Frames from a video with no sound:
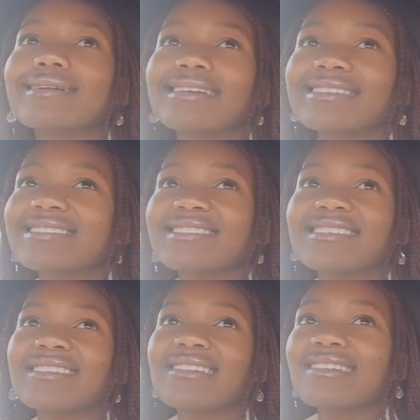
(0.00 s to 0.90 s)

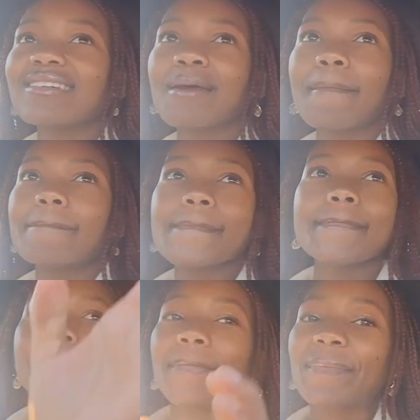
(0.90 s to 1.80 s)
listen,
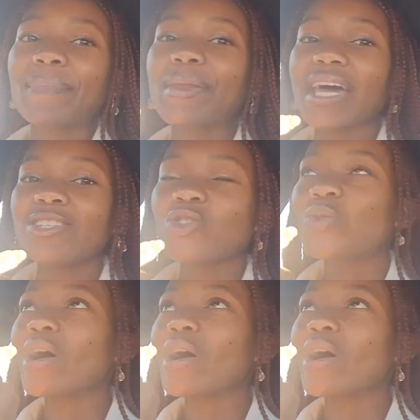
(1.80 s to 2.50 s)
I do